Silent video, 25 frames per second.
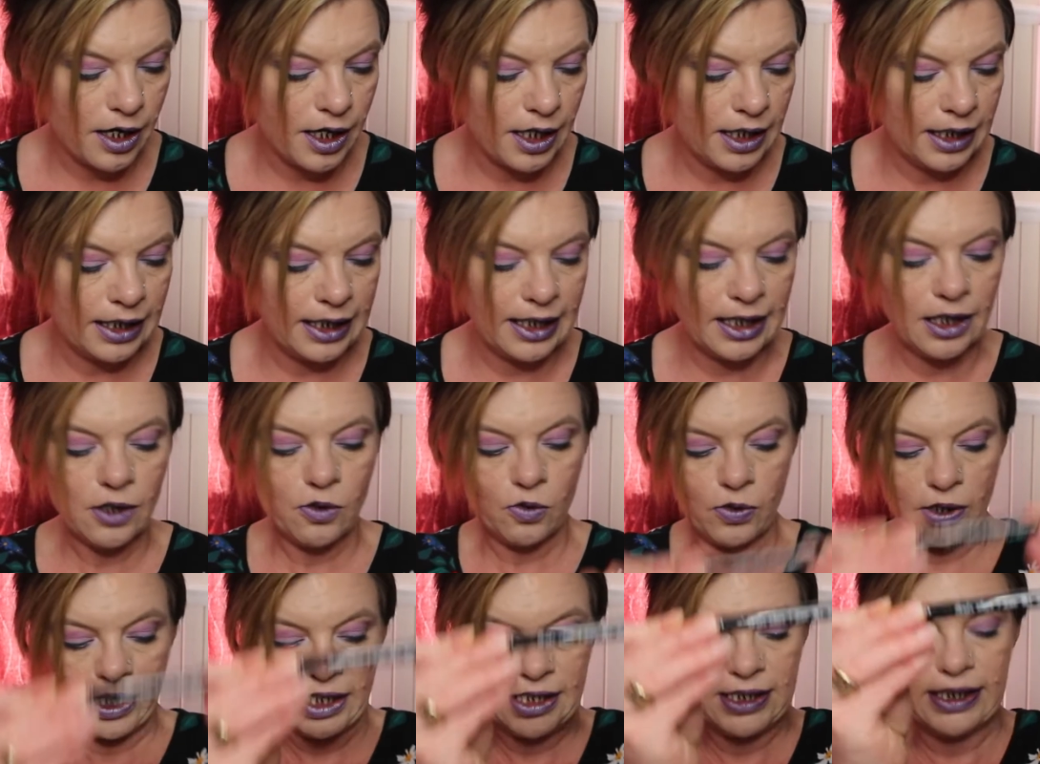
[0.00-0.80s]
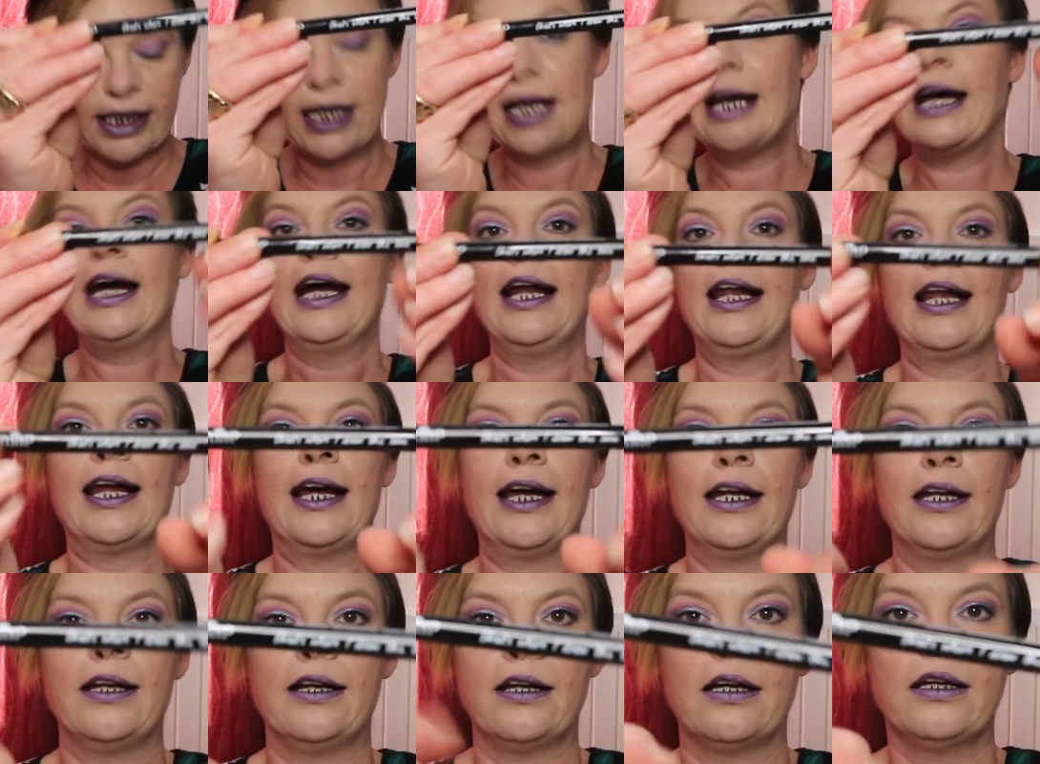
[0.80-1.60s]
liquid
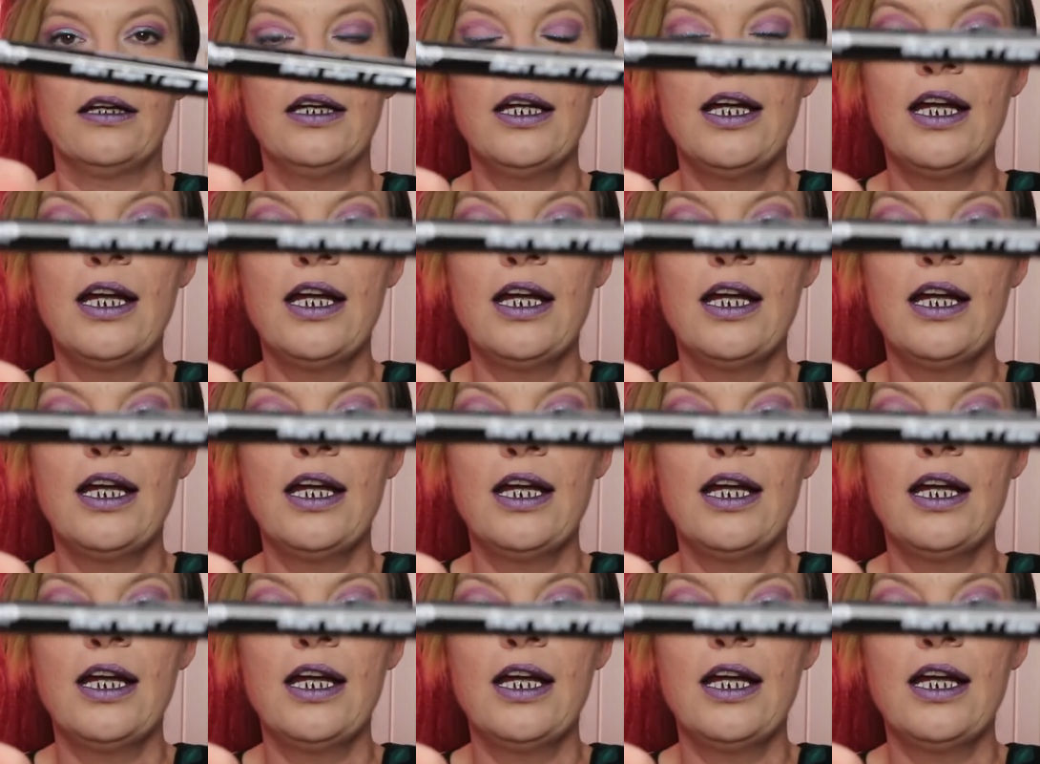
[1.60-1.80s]
eyeliner.